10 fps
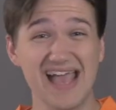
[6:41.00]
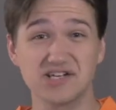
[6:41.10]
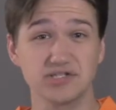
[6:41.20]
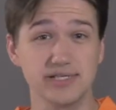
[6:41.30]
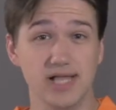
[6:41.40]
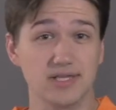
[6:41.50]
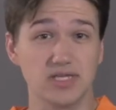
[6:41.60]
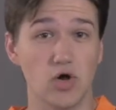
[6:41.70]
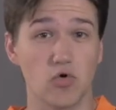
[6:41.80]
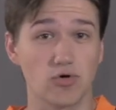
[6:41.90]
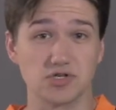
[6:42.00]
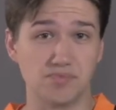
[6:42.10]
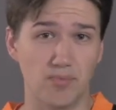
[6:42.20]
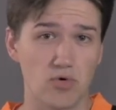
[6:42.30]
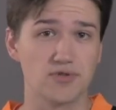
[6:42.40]
actually like the orange
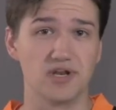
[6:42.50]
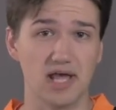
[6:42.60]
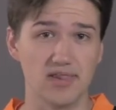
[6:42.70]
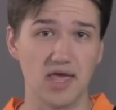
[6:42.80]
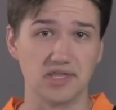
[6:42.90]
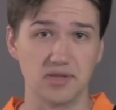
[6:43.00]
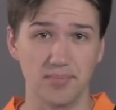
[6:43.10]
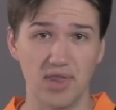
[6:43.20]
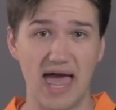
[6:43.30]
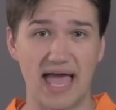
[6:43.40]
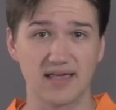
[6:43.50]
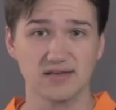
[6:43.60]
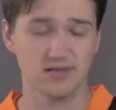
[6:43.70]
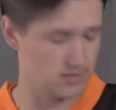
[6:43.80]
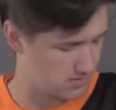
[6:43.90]
more than I like the black.
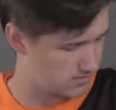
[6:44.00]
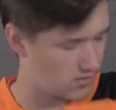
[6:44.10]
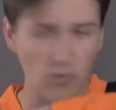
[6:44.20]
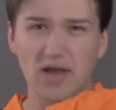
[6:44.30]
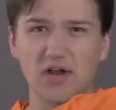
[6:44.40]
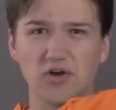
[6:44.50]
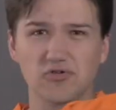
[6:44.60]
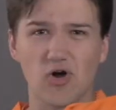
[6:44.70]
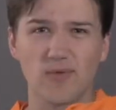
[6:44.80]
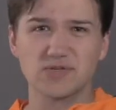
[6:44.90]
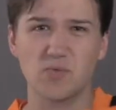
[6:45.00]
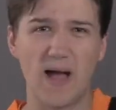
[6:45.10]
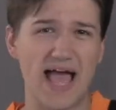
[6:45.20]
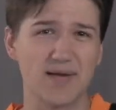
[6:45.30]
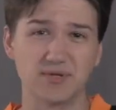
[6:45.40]
The white underarm is
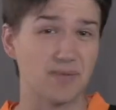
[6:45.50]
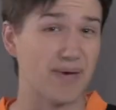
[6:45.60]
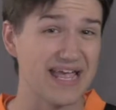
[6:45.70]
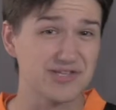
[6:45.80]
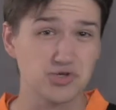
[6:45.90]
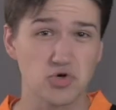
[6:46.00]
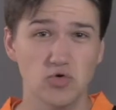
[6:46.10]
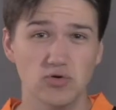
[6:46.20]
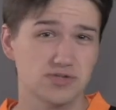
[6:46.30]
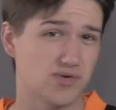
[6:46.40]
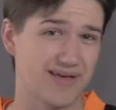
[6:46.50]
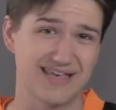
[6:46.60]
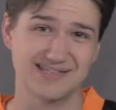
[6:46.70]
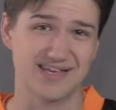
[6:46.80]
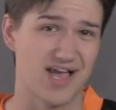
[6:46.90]
whack, but the pants are cool, so I
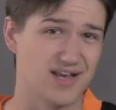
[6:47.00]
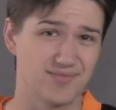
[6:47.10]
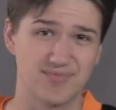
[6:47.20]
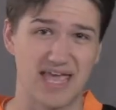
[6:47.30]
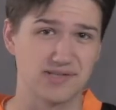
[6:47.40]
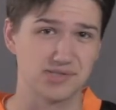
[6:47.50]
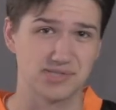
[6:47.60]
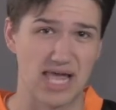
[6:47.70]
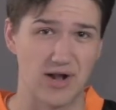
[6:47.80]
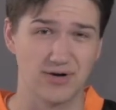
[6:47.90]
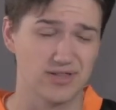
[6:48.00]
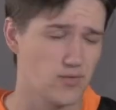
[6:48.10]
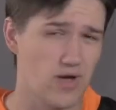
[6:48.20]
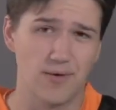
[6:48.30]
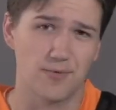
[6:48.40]
guess it kind of cancels out, and the
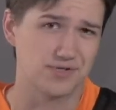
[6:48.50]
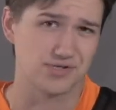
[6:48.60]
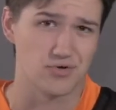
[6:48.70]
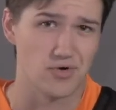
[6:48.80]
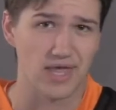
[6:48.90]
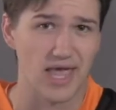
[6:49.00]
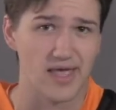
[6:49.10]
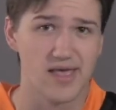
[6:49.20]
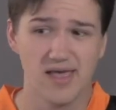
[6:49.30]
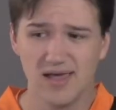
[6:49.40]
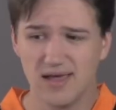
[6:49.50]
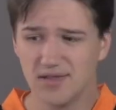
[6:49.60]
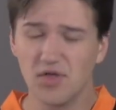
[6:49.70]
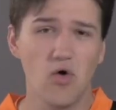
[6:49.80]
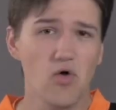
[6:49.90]
white ones are okay.
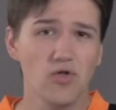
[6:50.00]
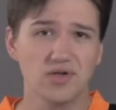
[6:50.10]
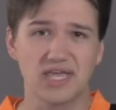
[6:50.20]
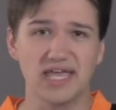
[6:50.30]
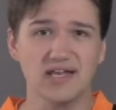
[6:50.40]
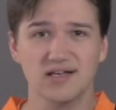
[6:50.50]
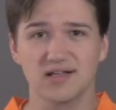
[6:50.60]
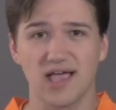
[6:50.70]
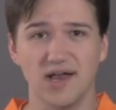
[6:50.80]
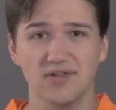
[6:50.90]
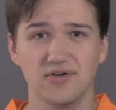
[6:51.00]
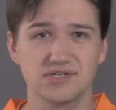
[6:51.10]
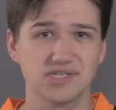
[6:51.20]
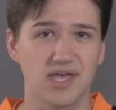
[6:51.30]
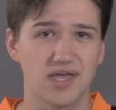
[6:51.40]
The whole kit kind of
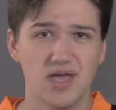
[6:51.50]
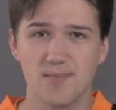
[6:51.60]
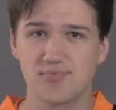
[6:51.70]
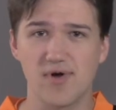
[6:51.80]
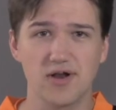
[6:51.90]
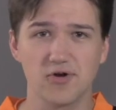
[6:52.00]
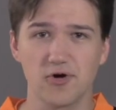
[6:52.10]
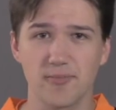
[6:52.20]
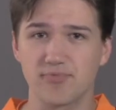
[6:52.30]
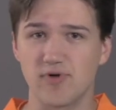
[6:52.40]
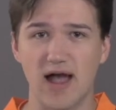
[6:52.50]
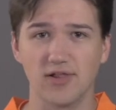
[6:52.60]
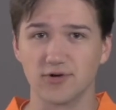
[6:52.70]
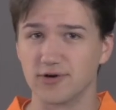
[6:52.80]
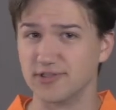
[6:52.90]
looks like Predator,
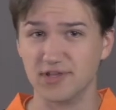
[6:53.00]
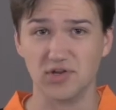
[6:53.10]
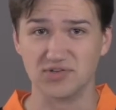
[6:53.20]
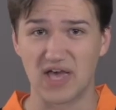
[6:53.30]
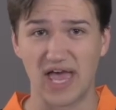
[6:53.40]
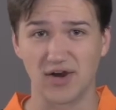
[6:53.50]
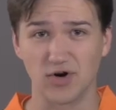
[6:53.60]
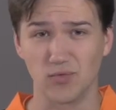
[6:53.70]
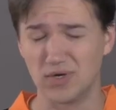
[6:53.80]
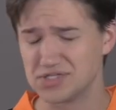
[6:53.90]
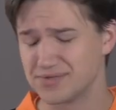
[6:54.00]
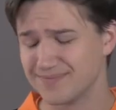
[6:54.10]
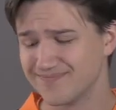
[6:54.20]
Prowler, and Little Tiger, which,